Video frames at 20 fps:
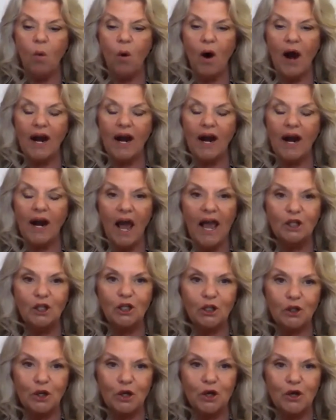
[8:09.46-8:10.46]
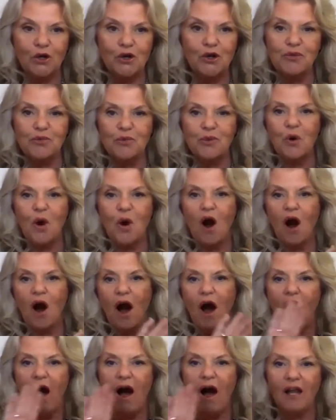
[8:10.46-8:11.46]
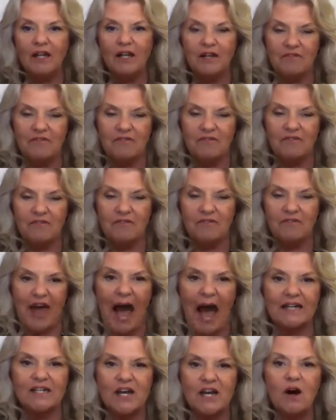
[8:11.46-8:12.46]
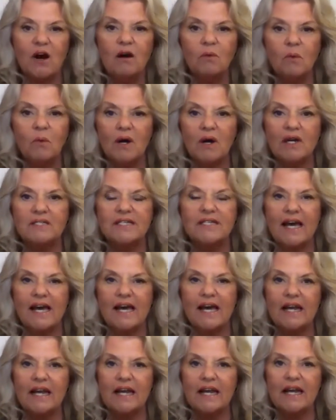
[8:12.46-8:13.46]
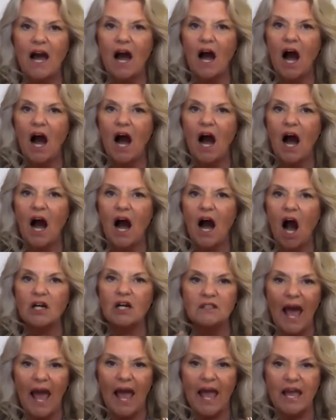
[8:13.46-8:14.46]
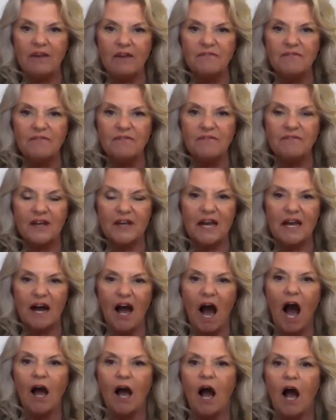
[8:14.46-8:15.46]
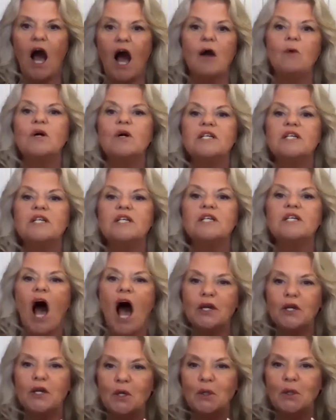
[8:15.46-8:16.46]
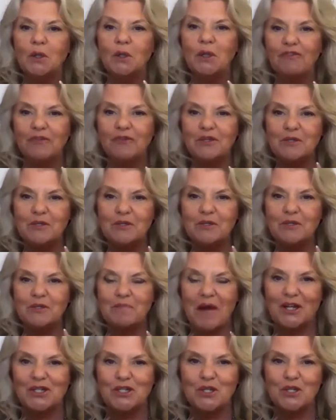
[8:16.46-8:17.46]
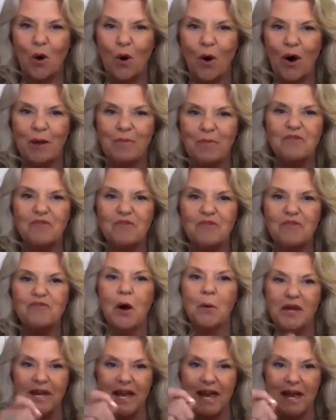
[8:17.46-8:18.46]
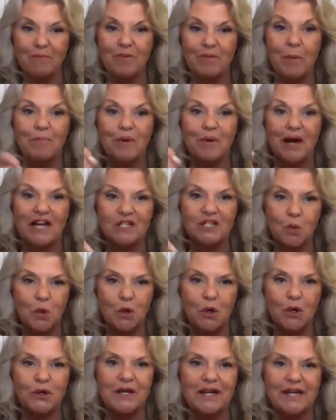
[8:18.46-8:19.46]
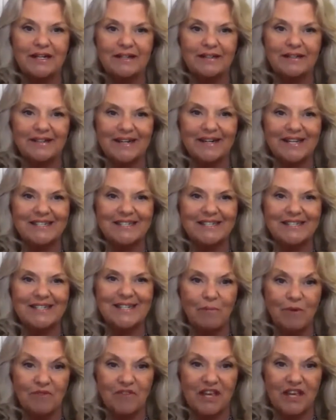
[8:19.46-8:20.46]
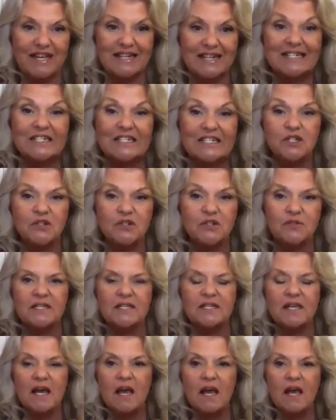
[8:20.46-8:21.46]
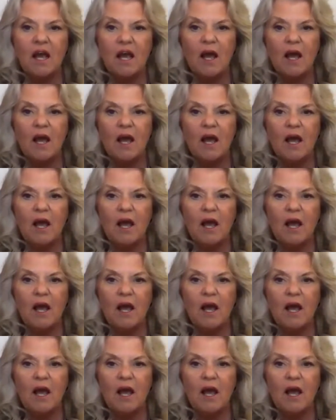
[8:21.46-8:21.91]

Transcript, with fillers: And what I learned through all of that was that our life I, I, was I knew life was based on story before it became the buzzword in in some of the industries yeah.